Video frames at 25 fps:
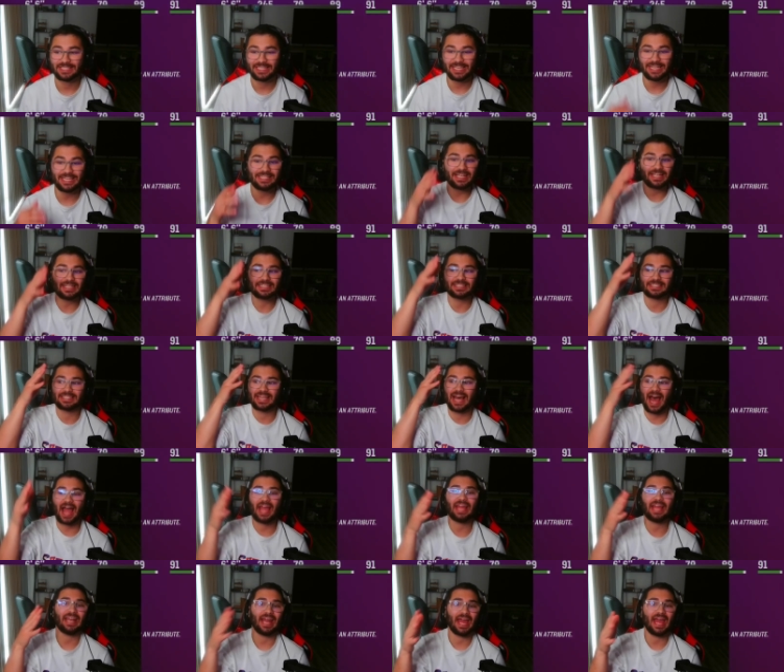He's a
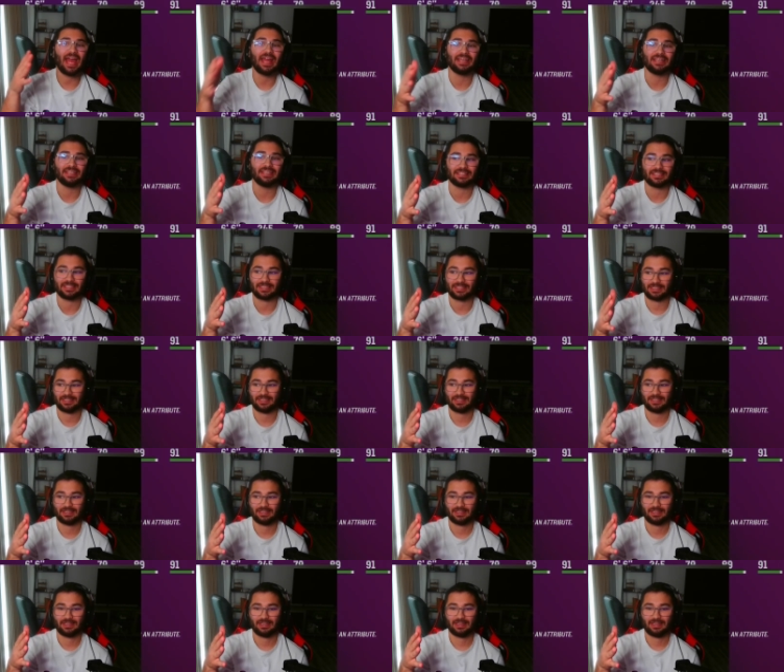tight end.
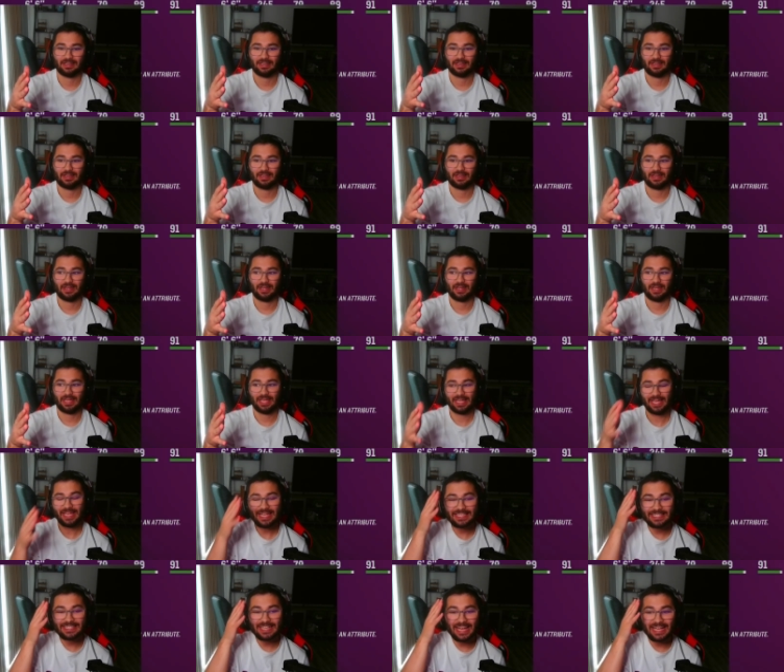
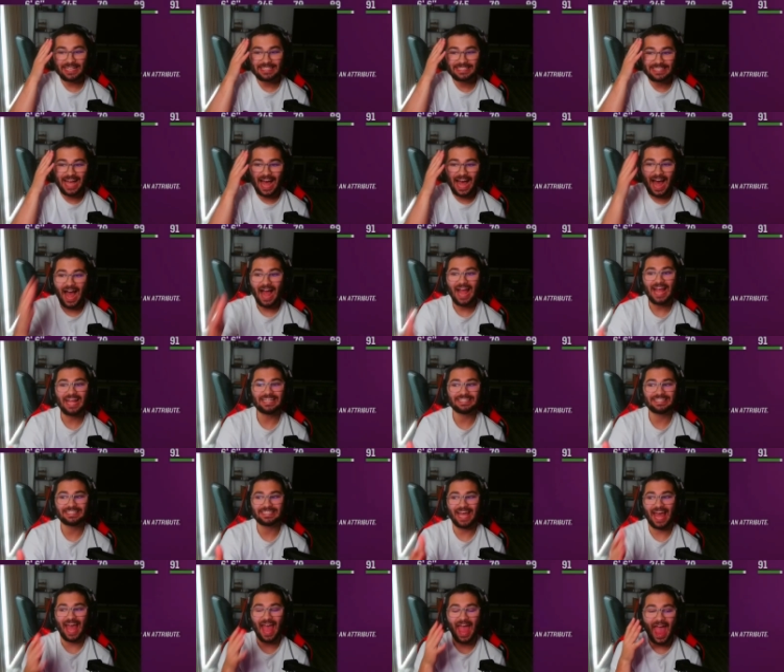He is a
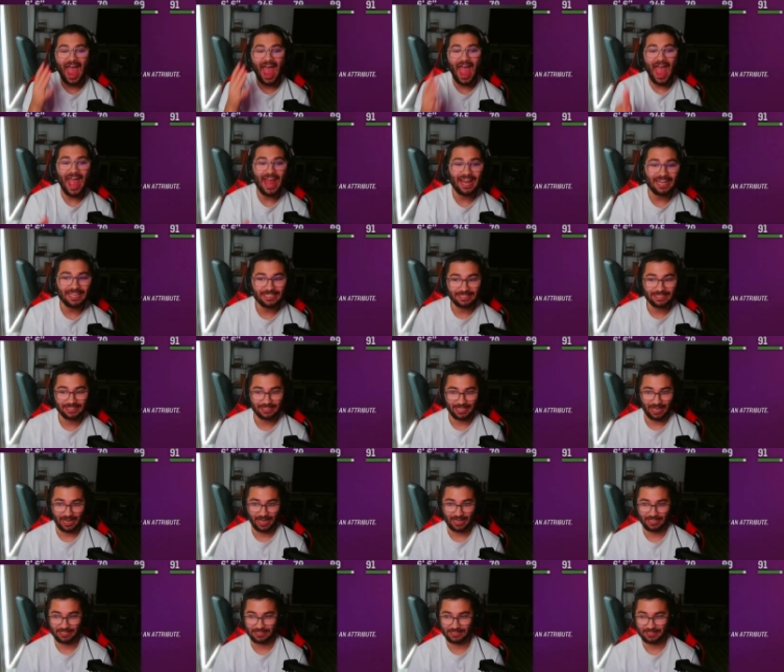tight end,
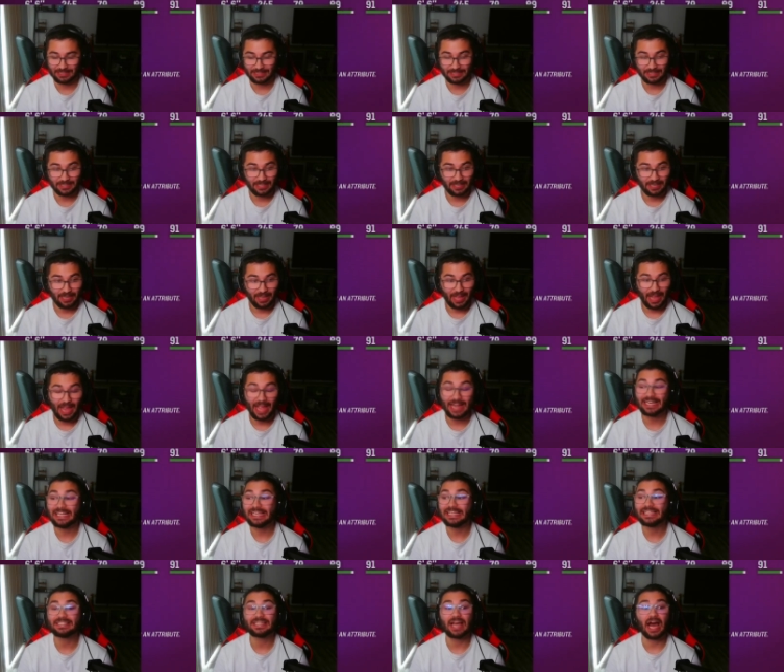guys. And
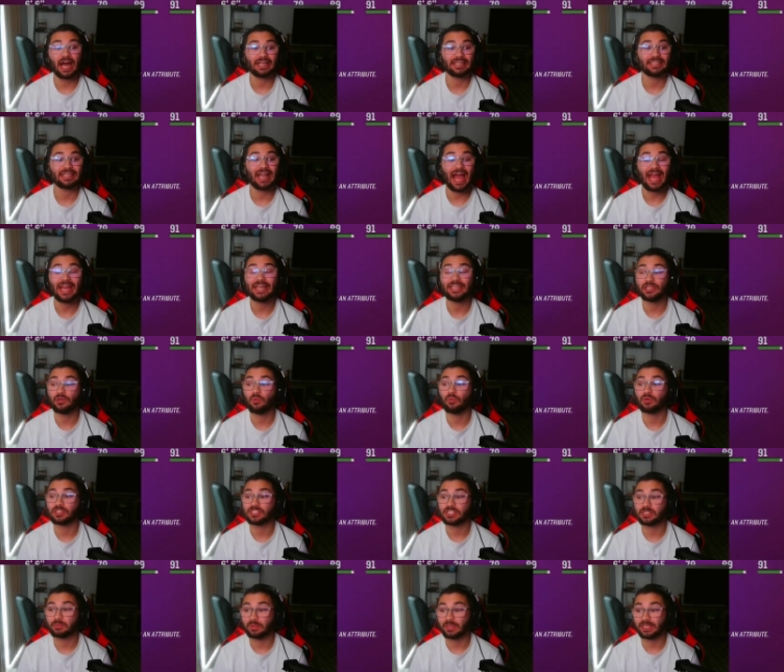he's got
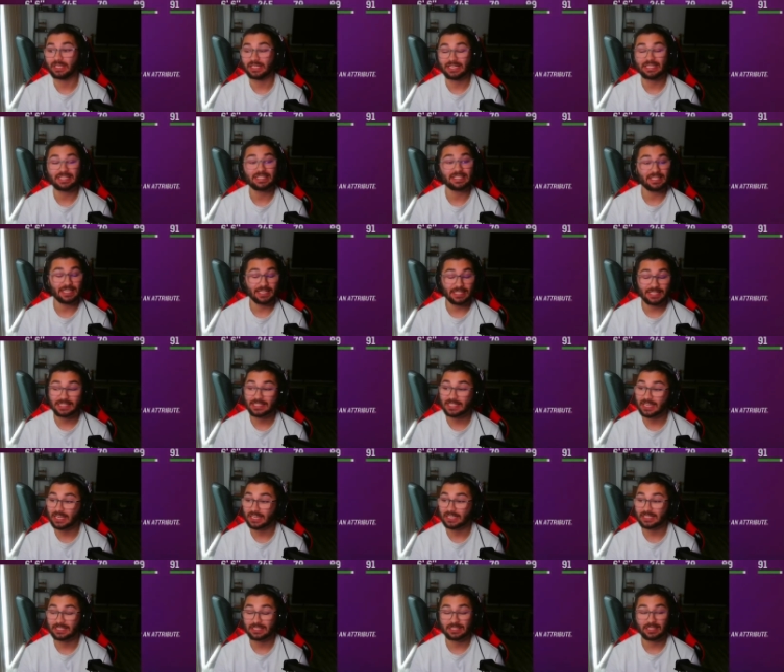91 speed and he's
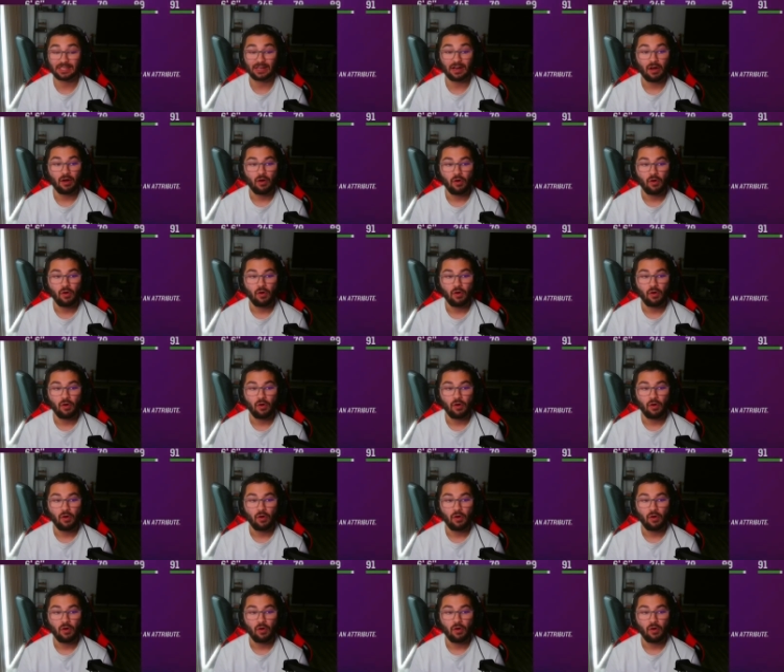6'6.